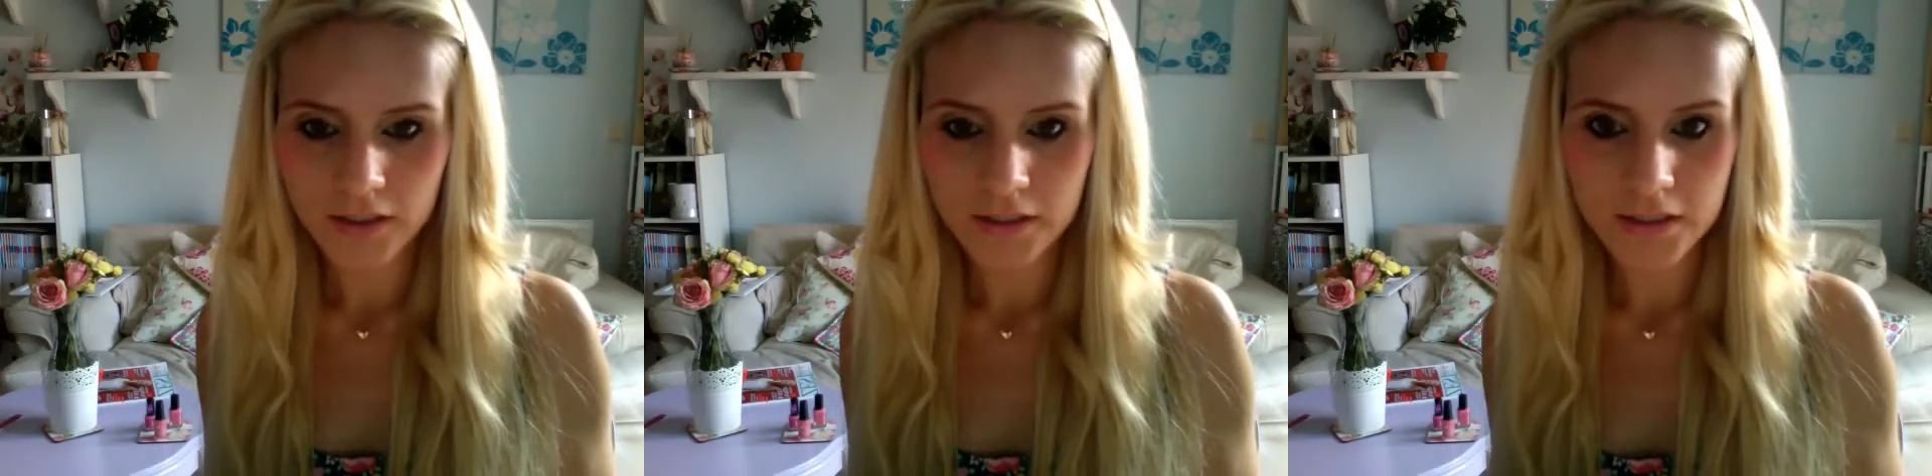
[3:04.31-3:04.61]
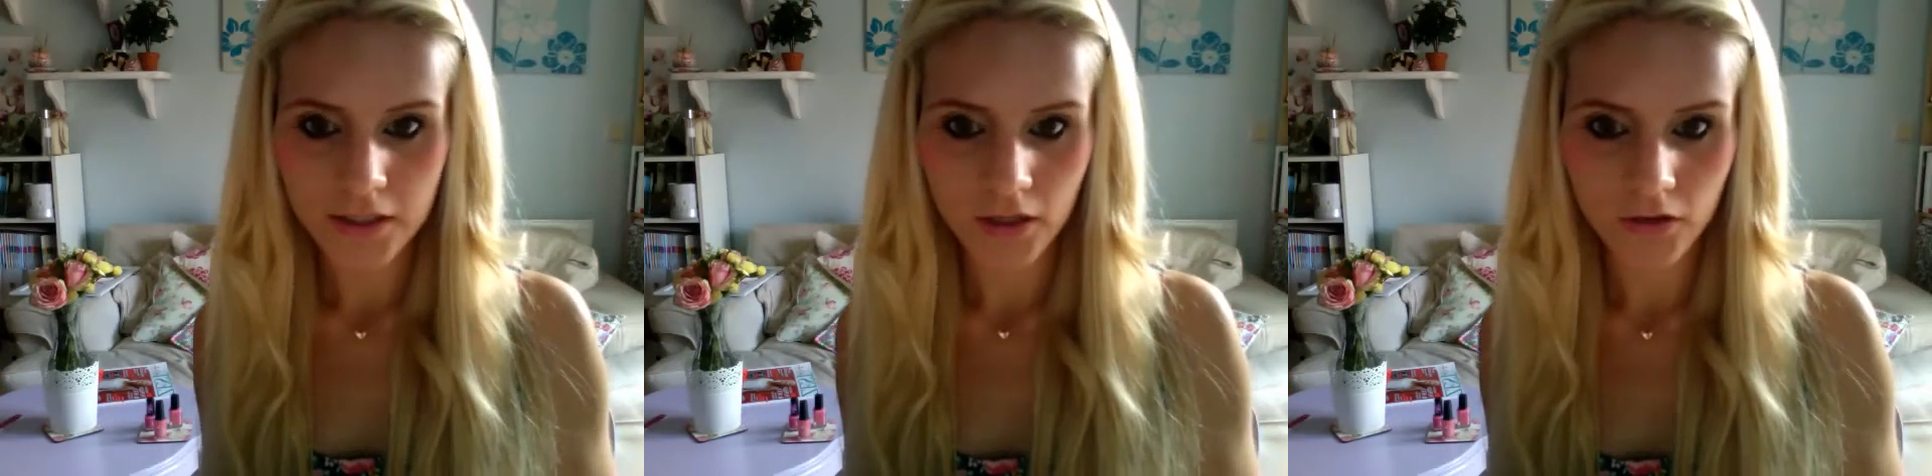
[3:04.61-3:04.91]

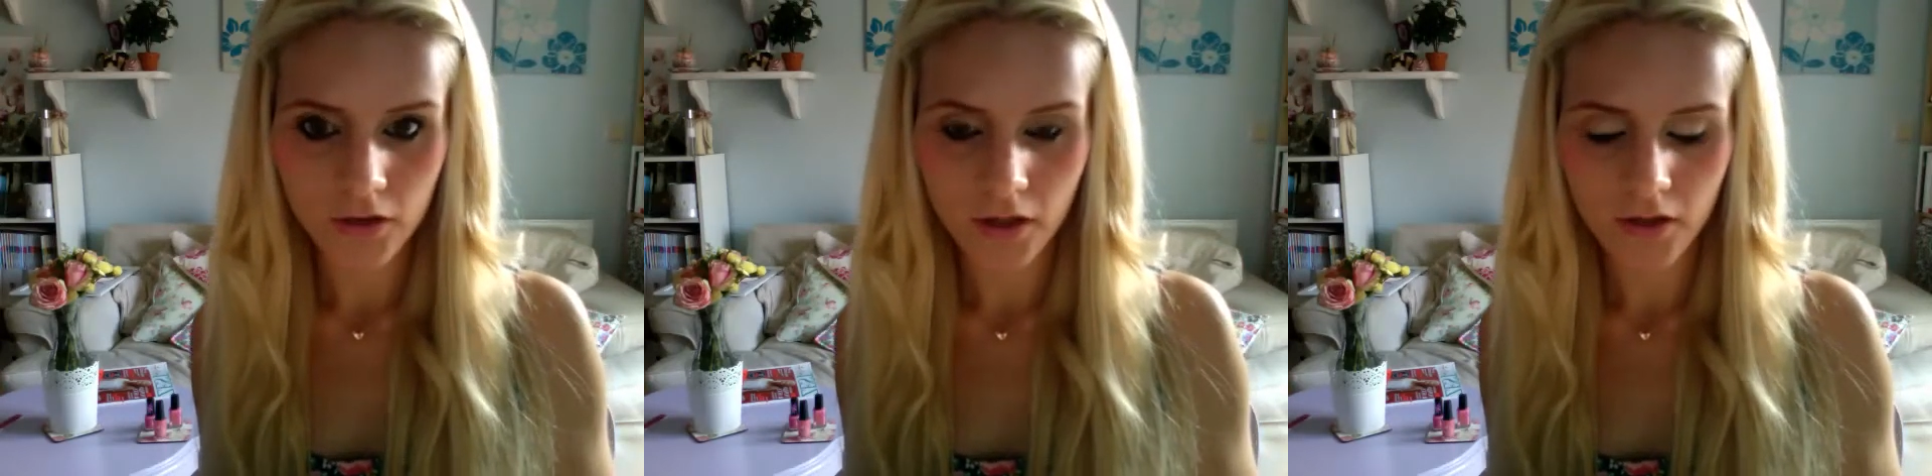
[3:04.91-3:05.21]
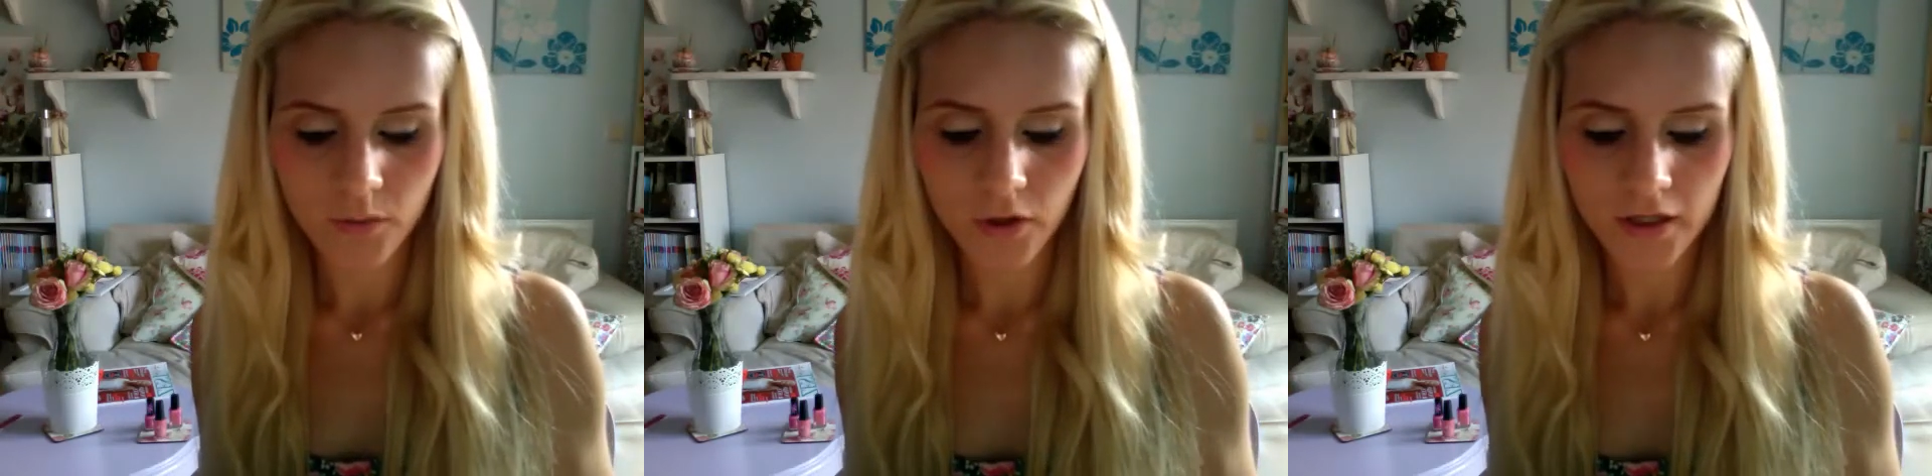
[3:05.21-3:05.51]
So
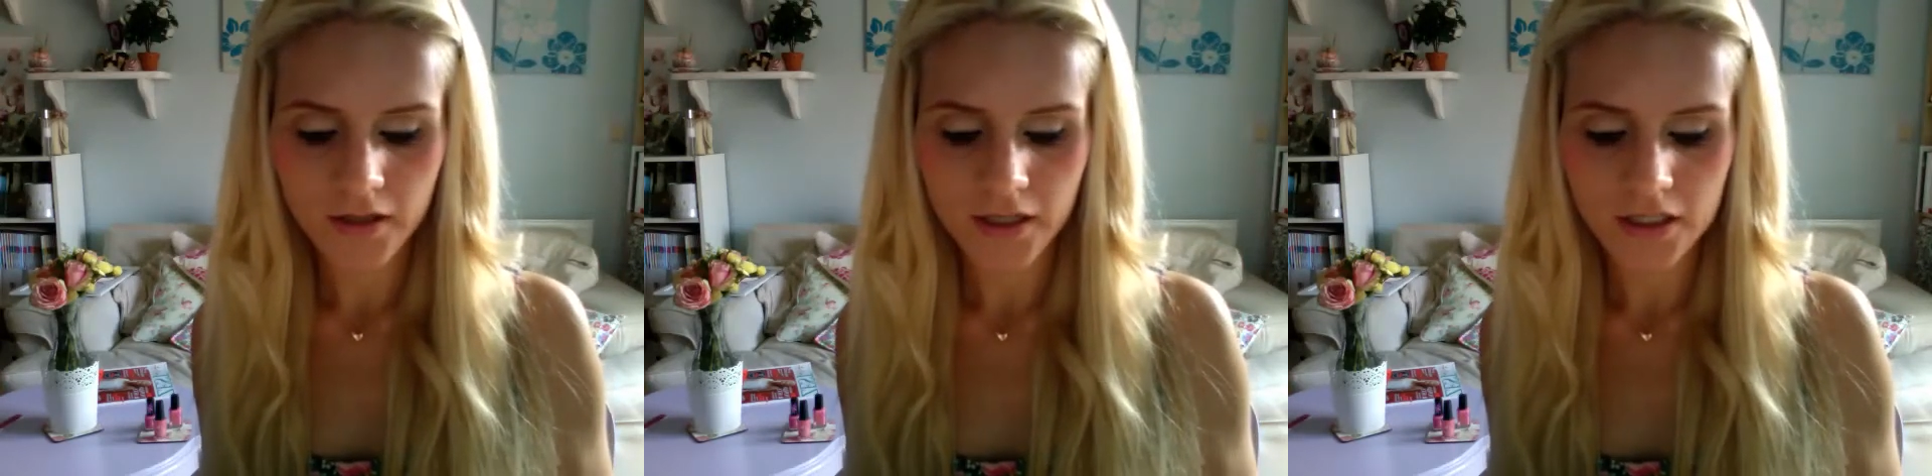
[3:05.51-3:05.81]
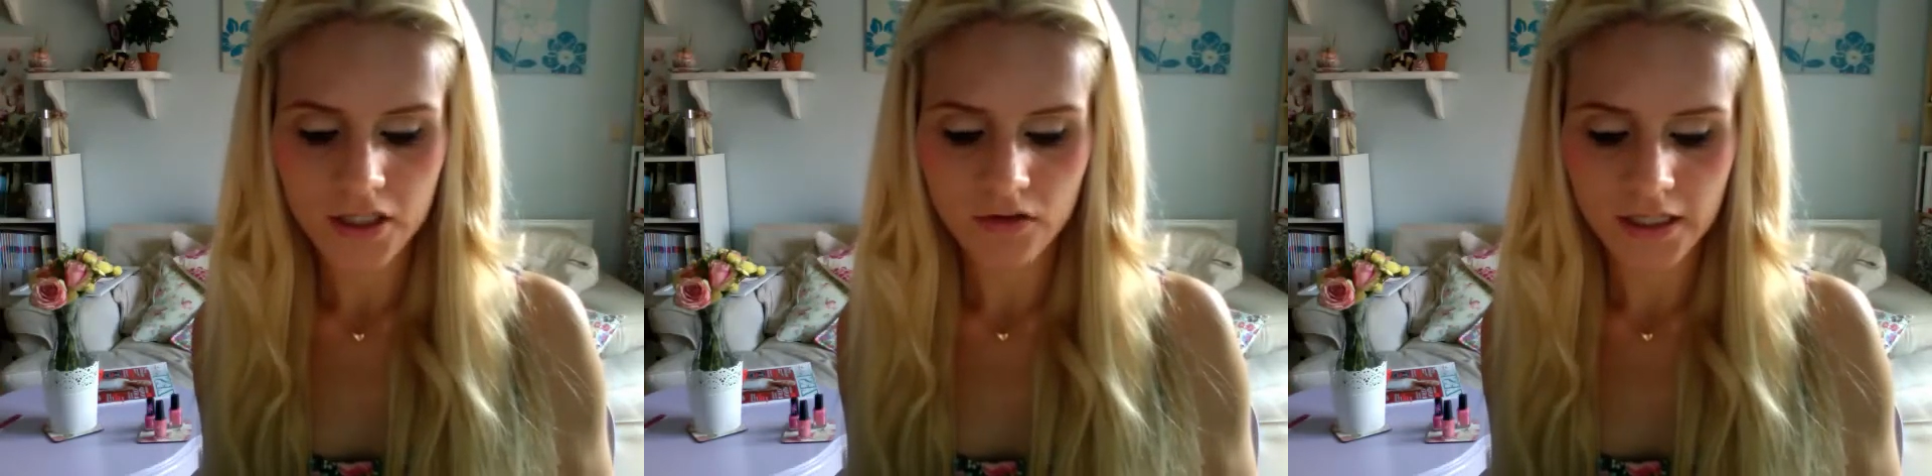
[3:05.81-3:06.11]
the product that
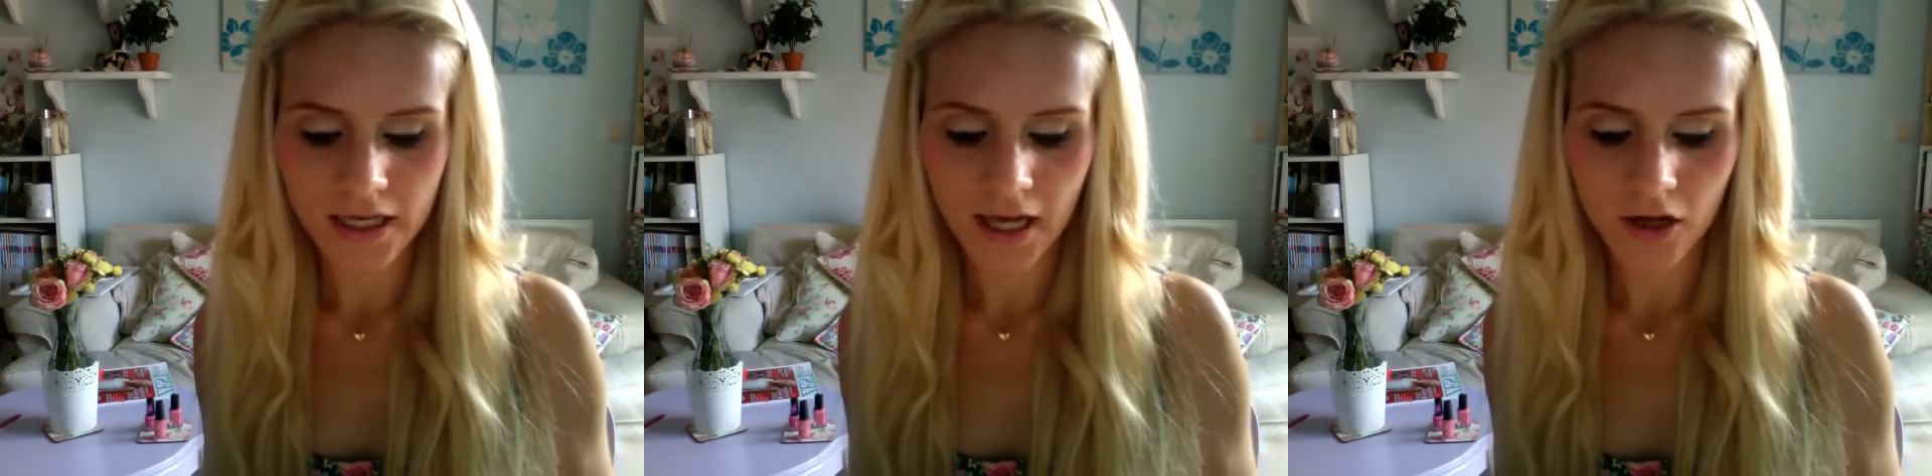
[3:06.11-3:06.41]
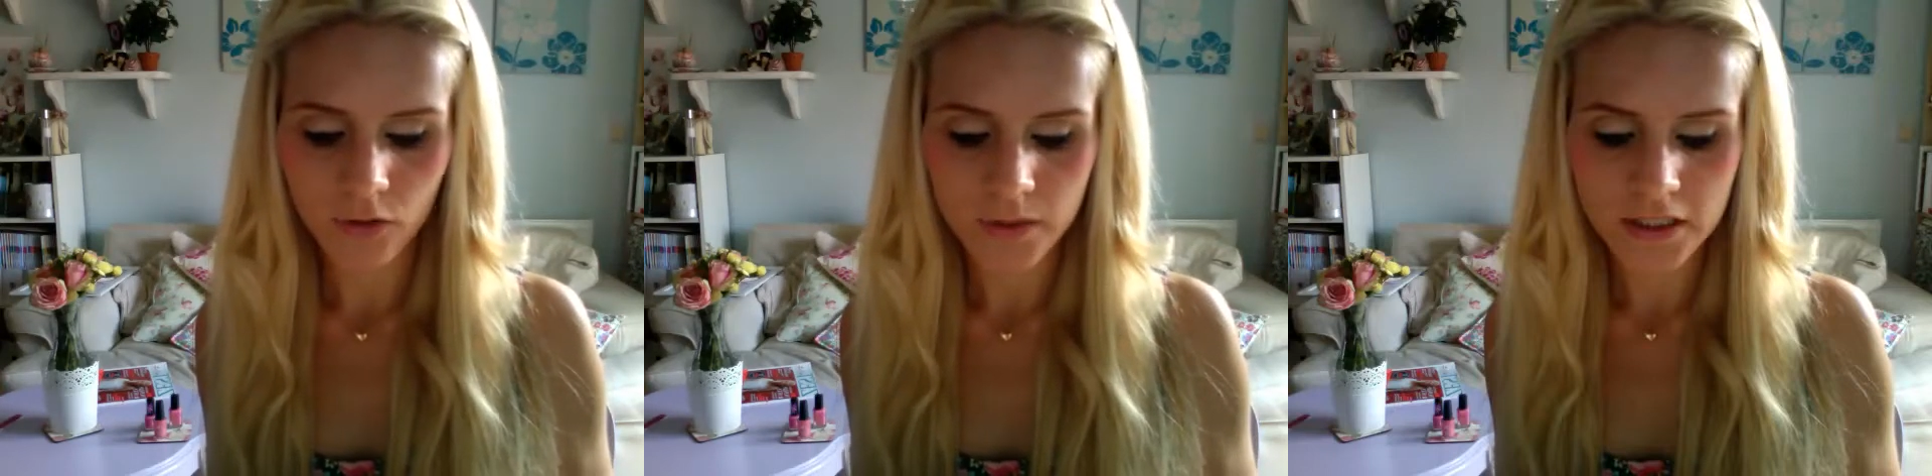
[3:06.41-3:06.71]
has really
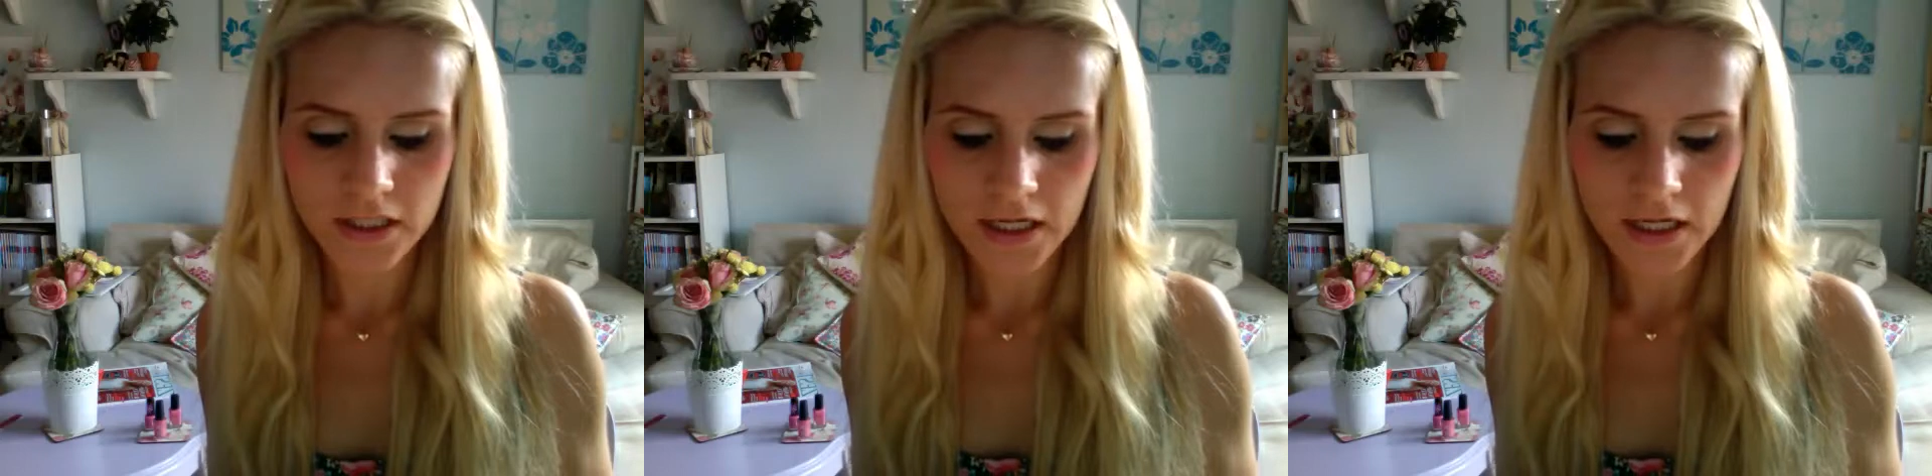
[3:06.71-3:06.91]
helped